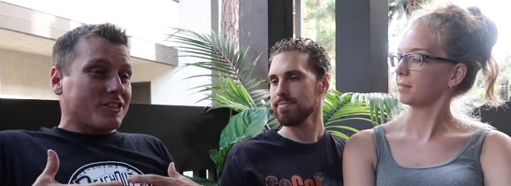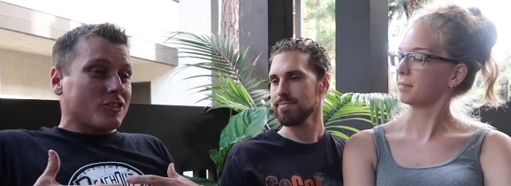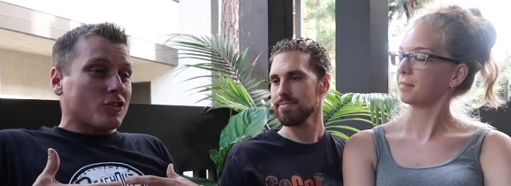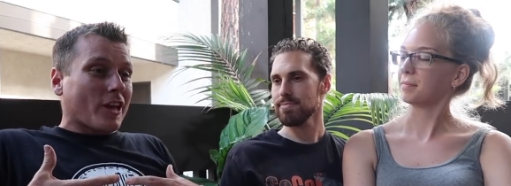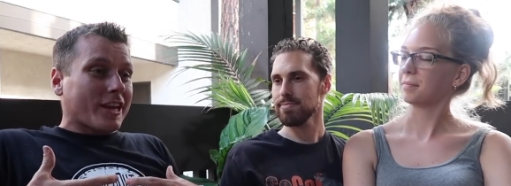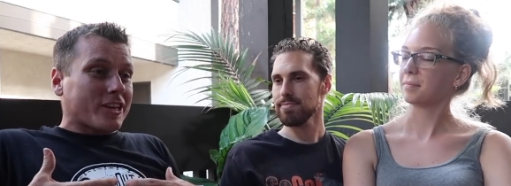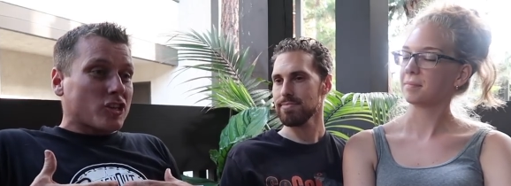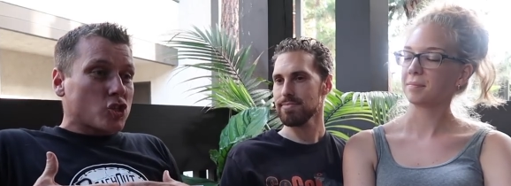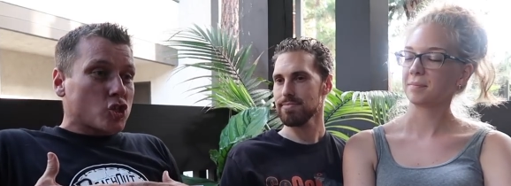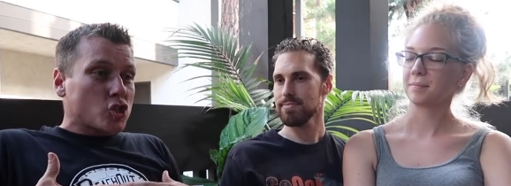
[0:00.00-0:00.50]
Speaker 1: to
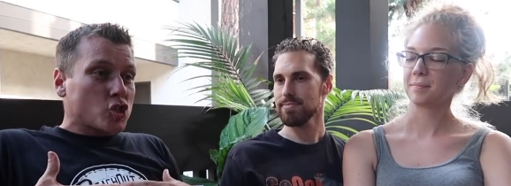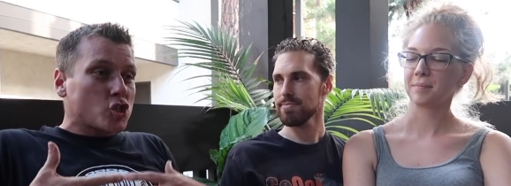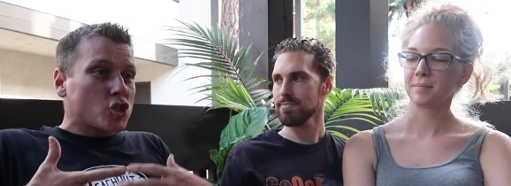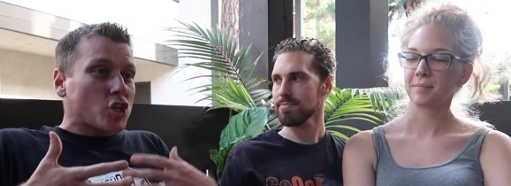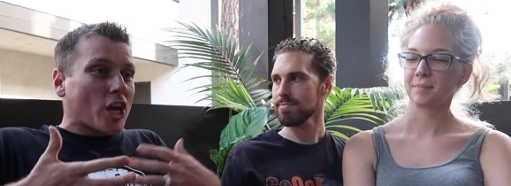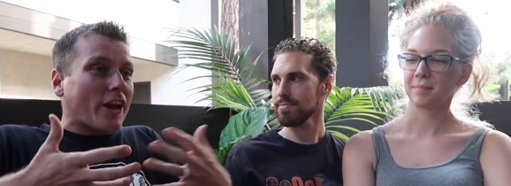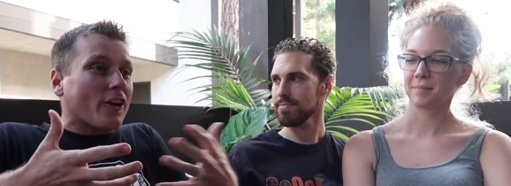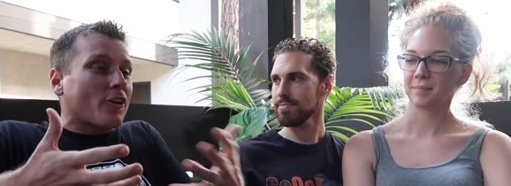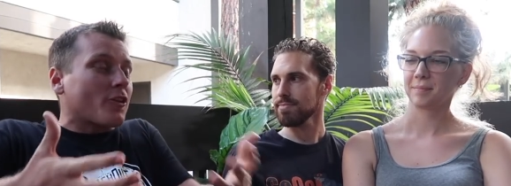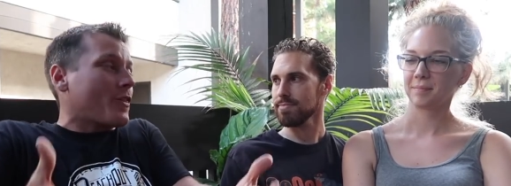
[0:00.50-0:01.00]
like
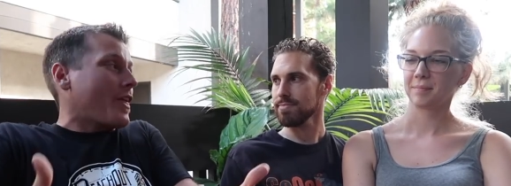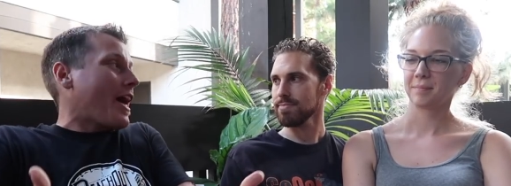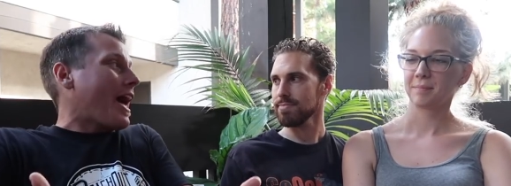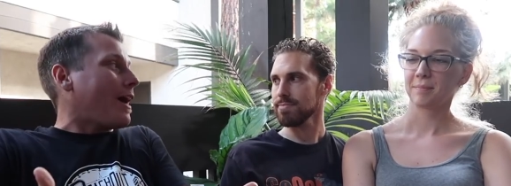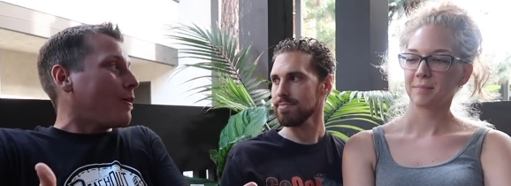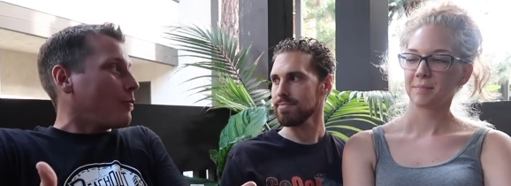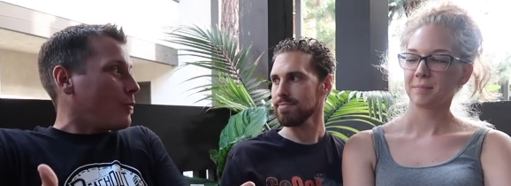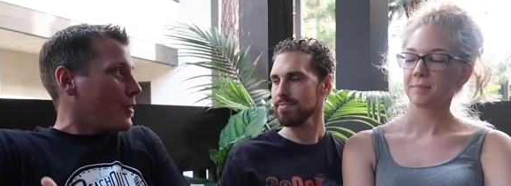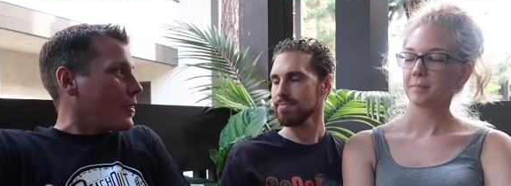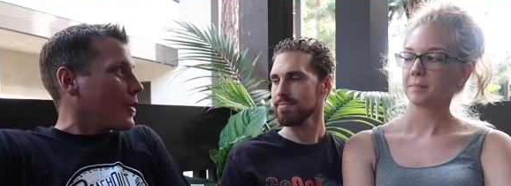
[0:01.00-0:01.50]
share
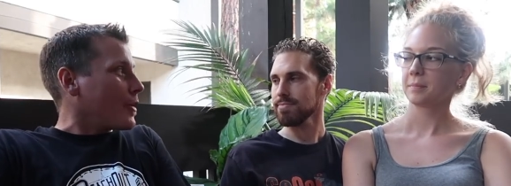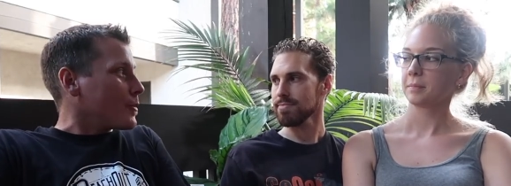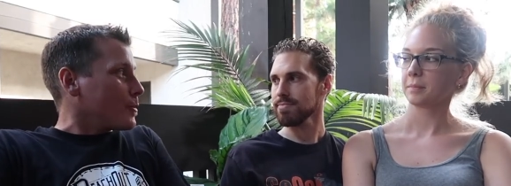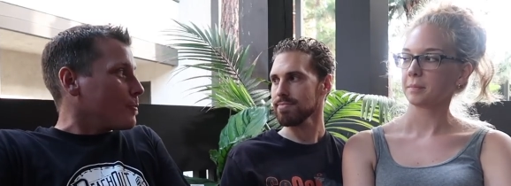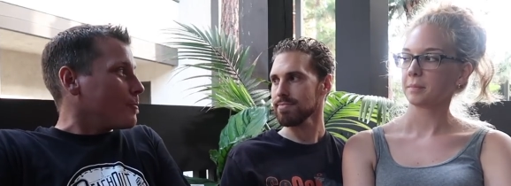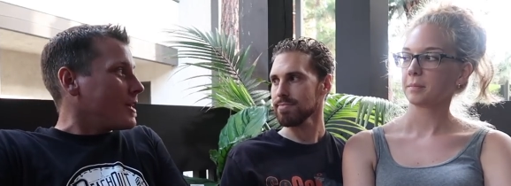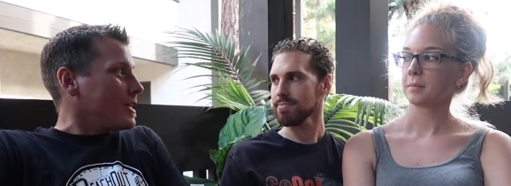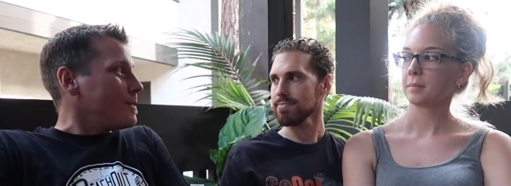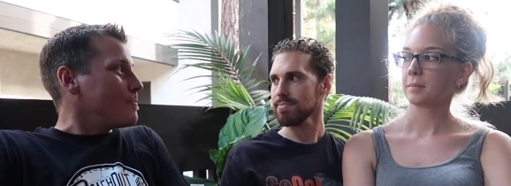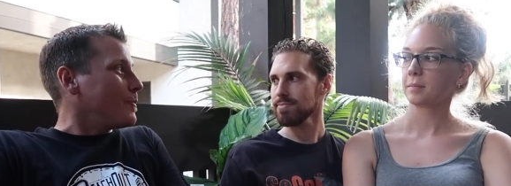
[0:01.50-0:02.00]
that with
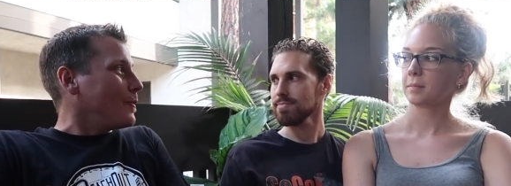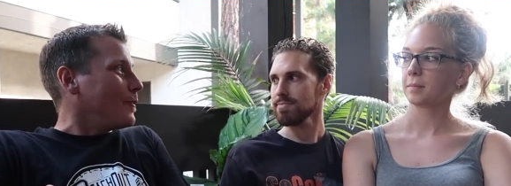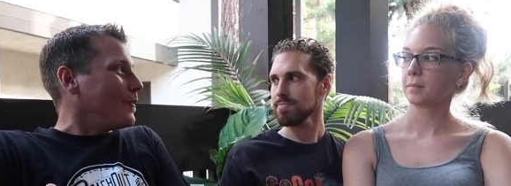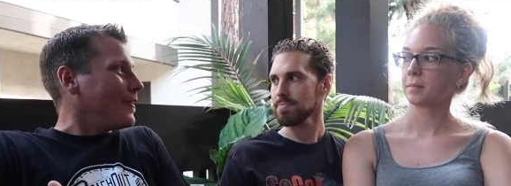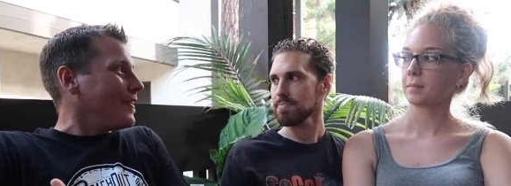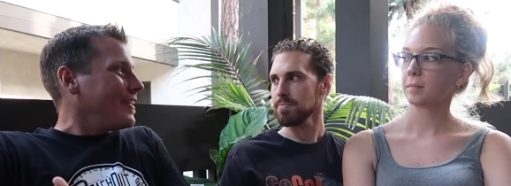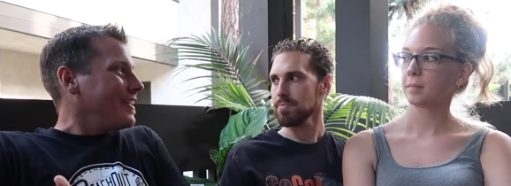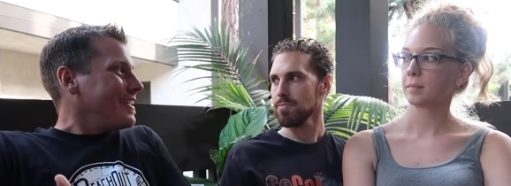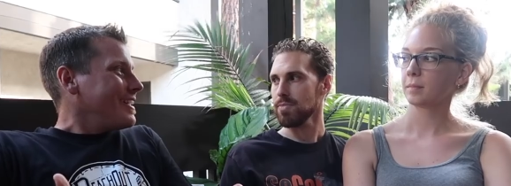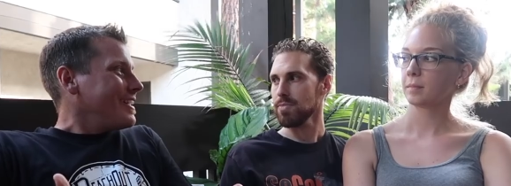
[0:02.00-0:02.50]
other people.